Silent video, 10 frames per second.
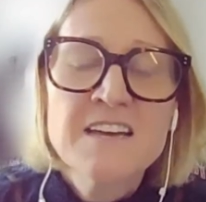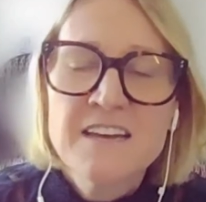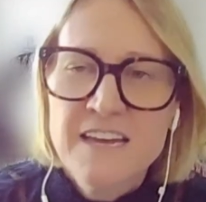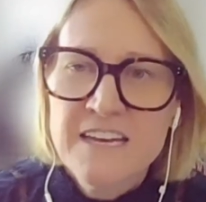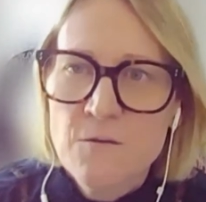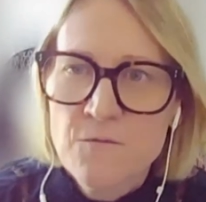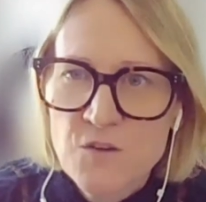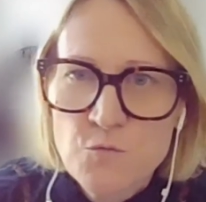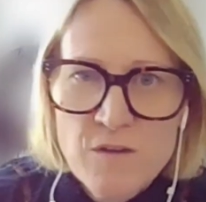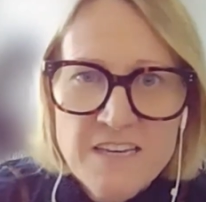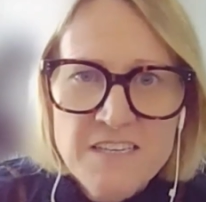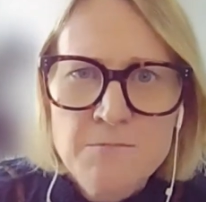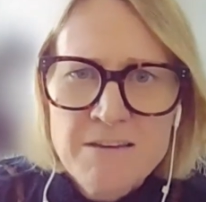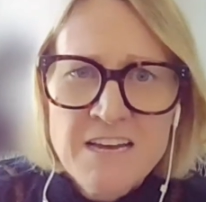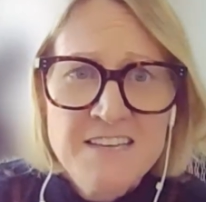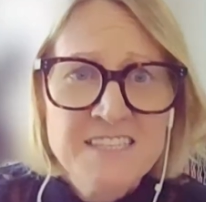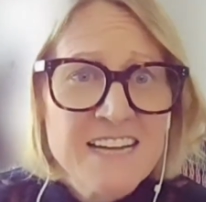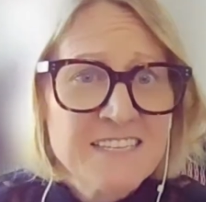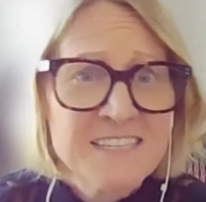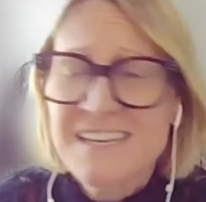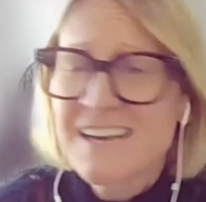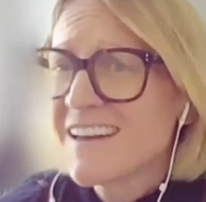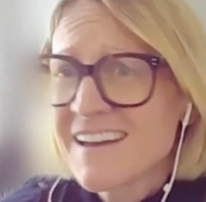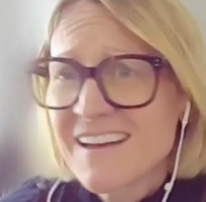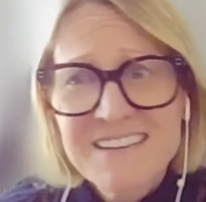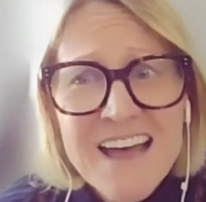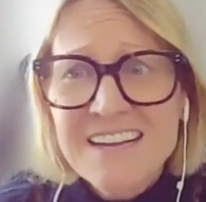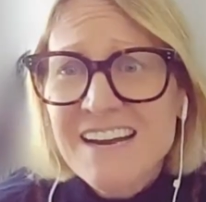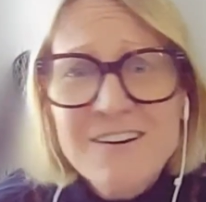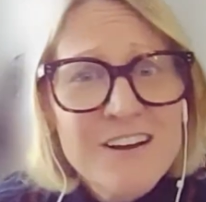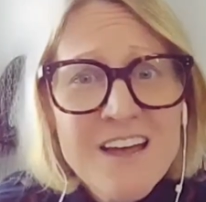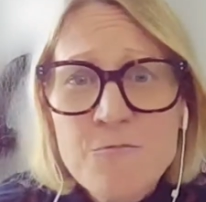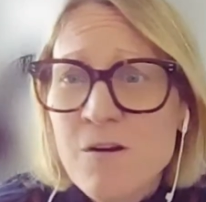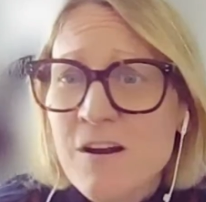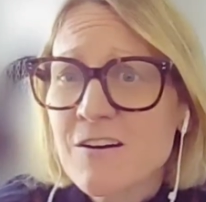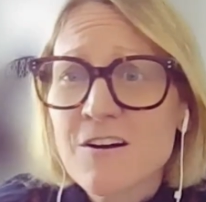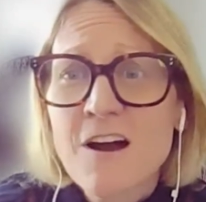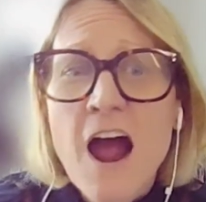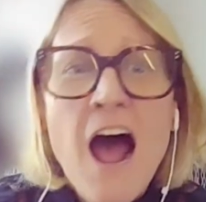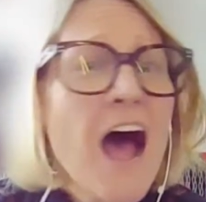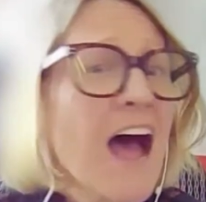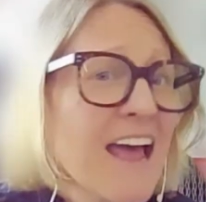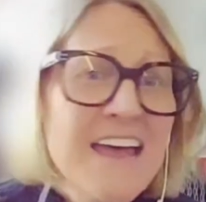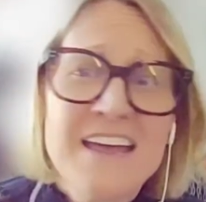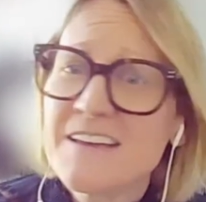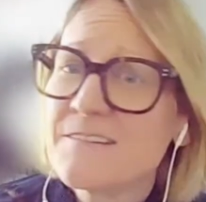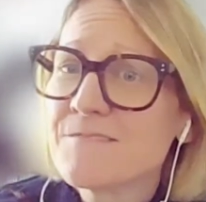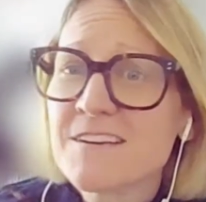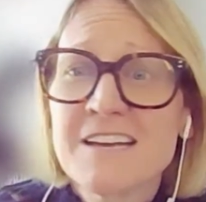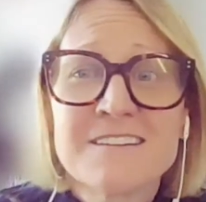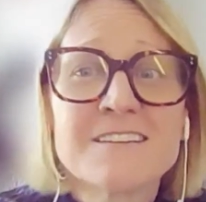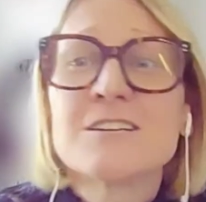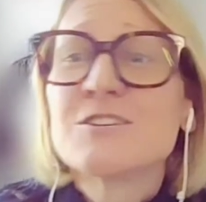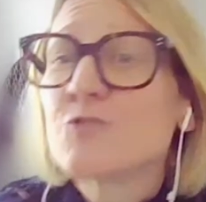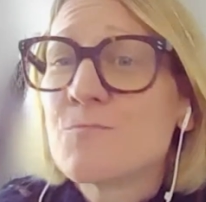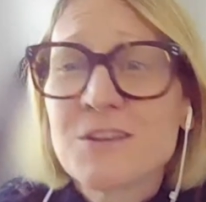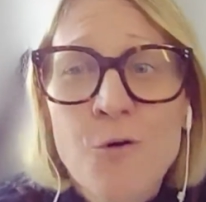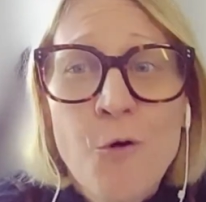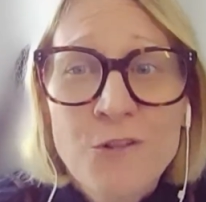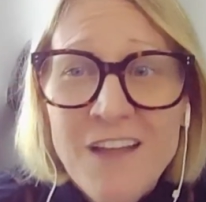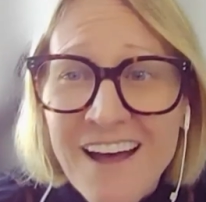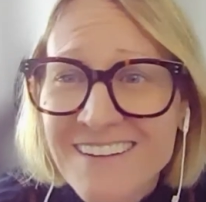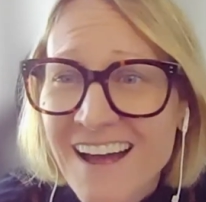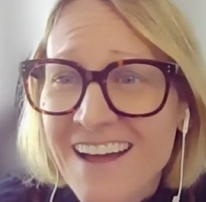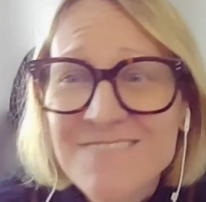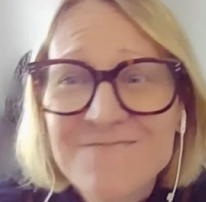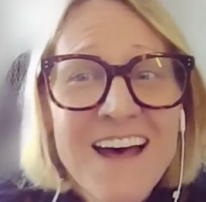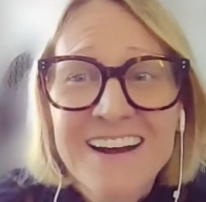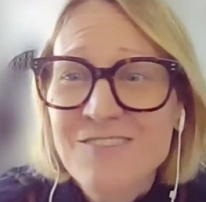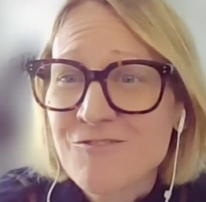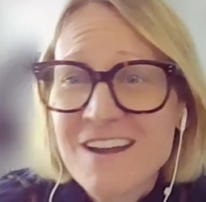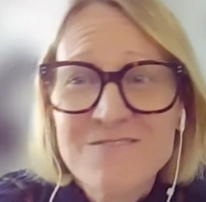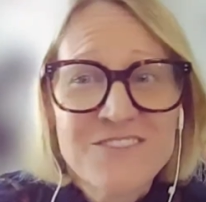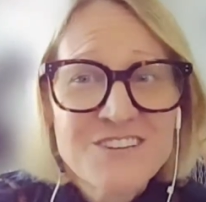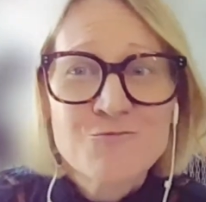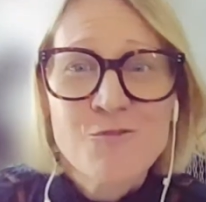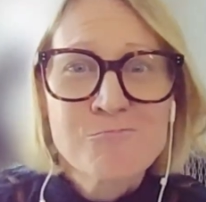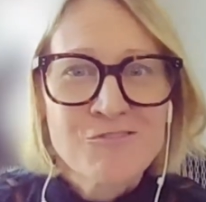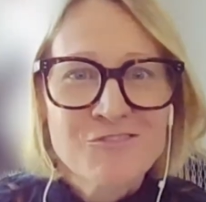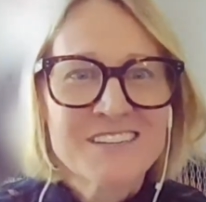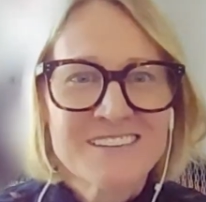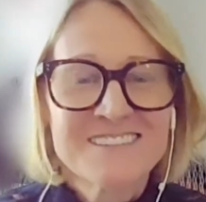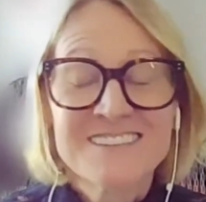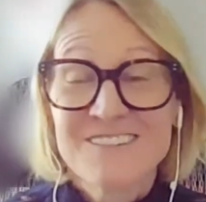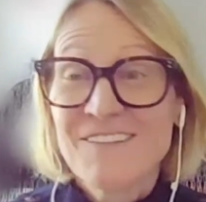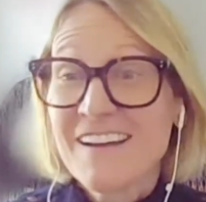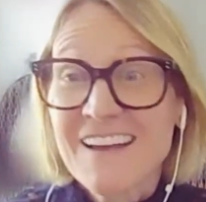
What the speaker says: in a few weeks, because that's not an area where I can contribute a whole lot. I am not a great visual person. So like,